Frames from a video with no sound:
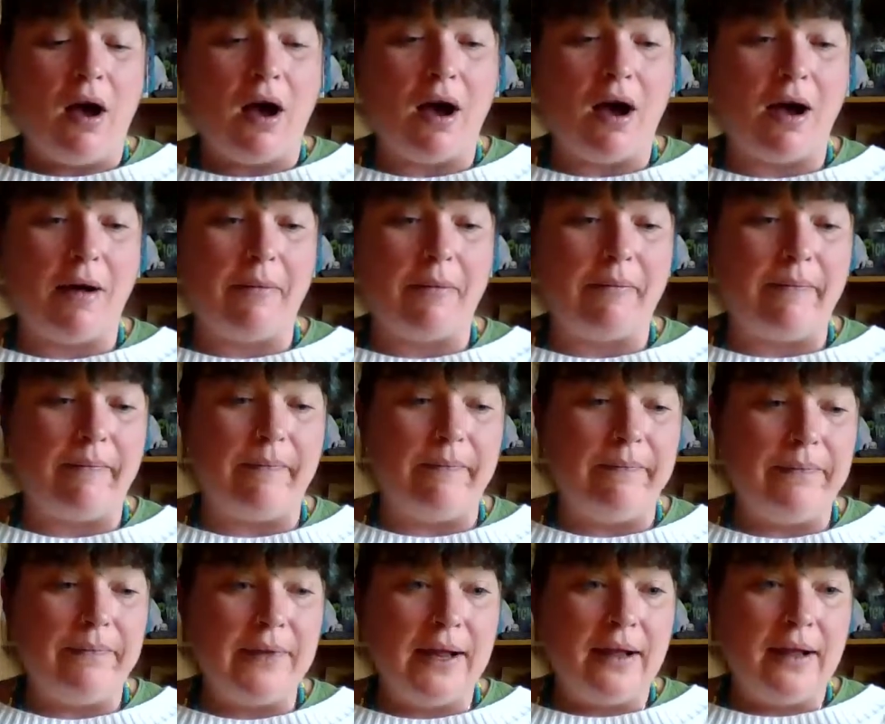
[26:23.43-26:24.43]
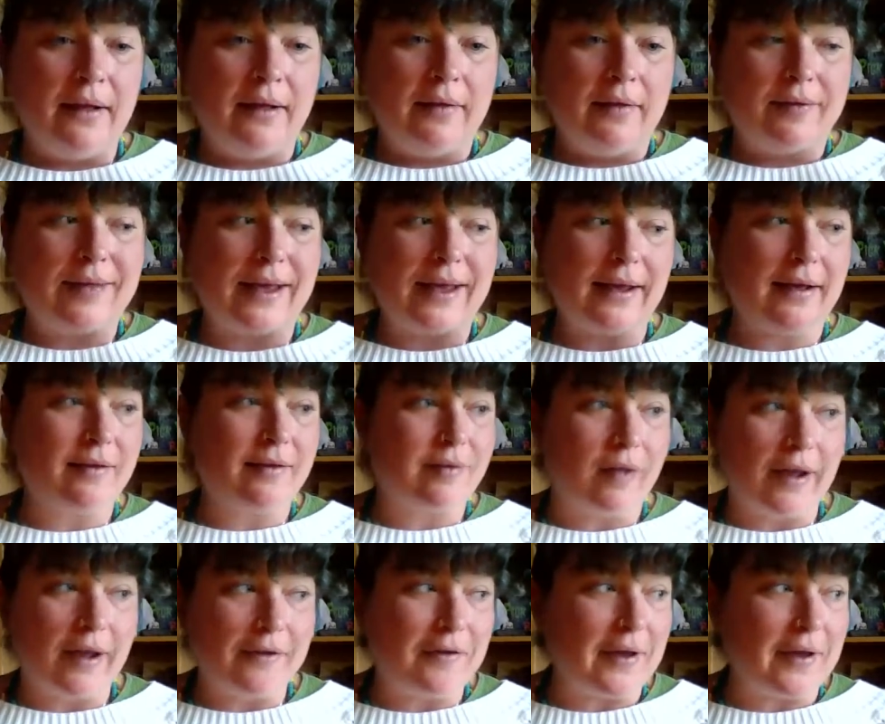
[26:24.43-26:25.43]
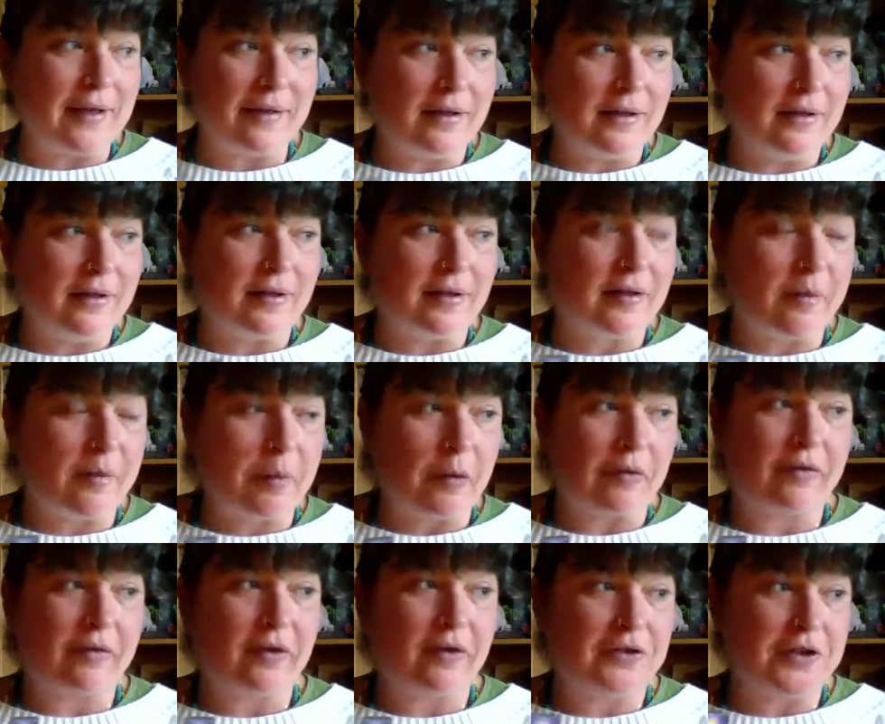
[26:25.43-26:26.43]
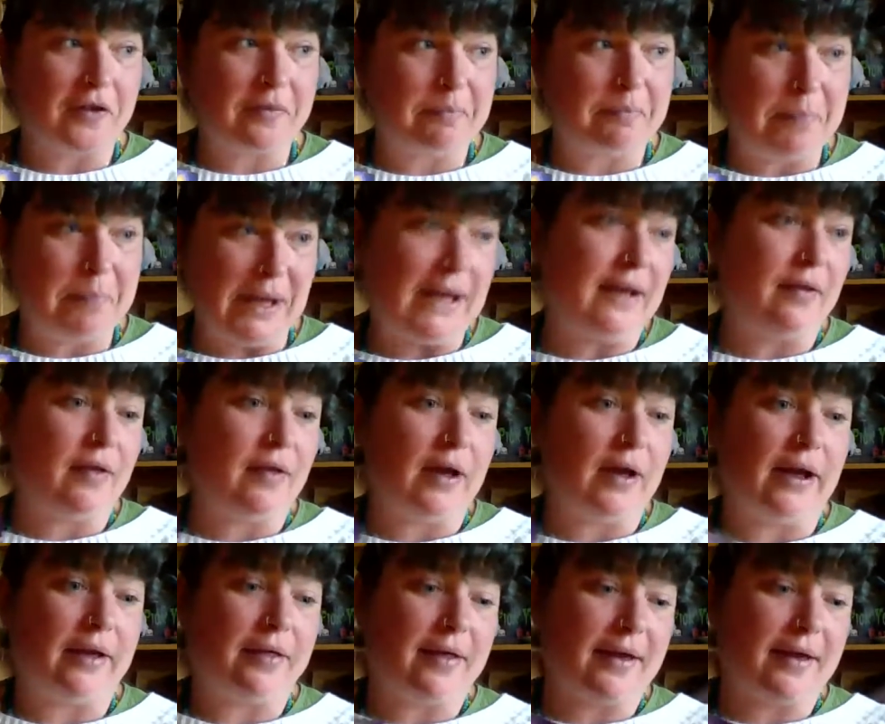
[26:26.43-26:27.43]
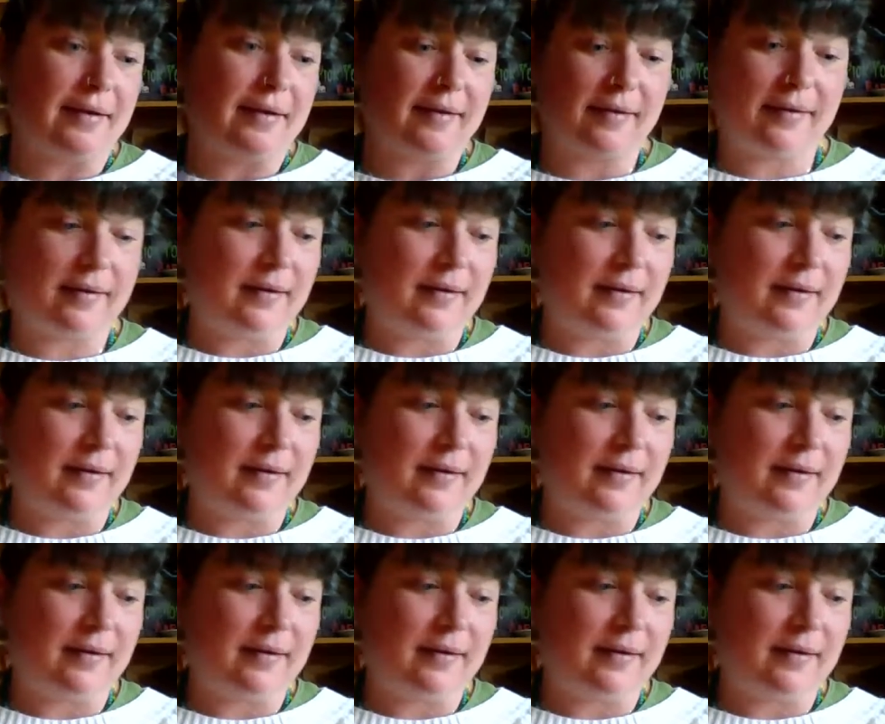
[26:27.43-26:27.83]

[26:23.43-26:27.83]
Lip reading: That his life isn't supposed to just be like this,